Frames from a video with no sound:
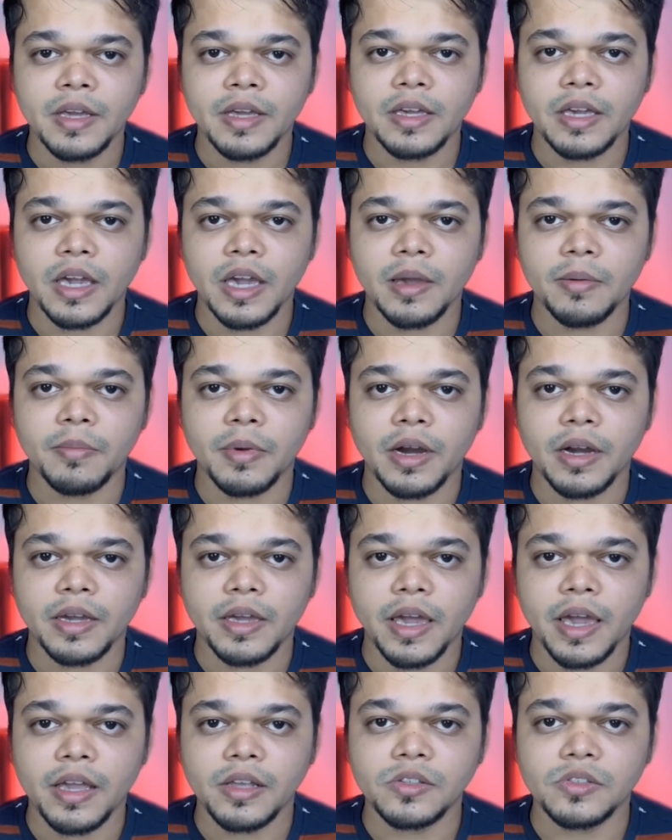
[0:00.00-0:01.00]
came
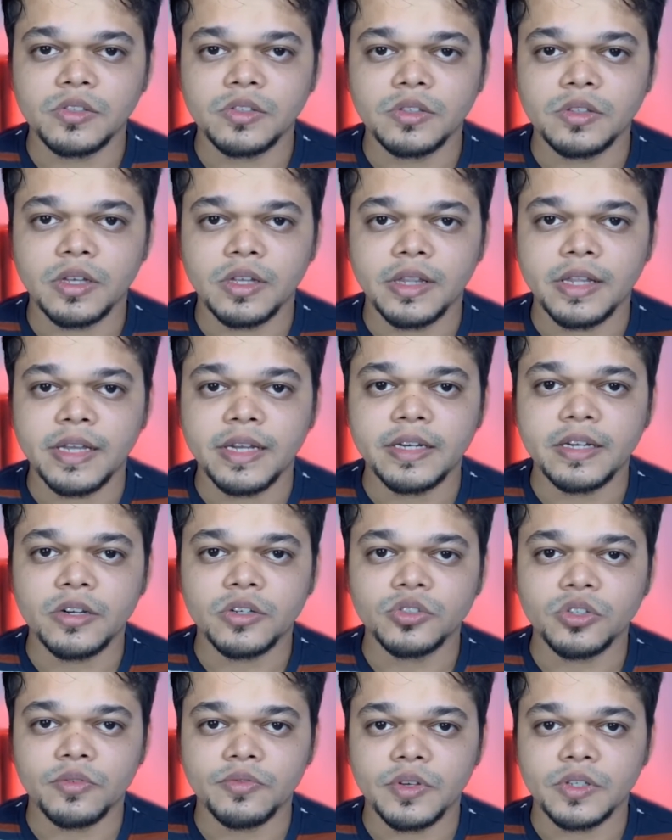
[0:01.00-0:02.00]
against the
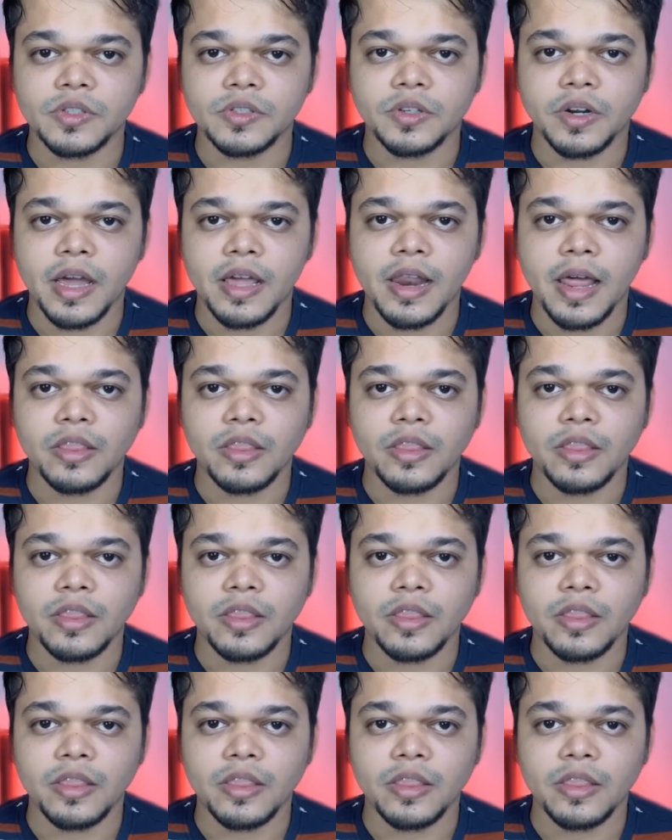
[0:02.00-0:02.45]
leaders of Israel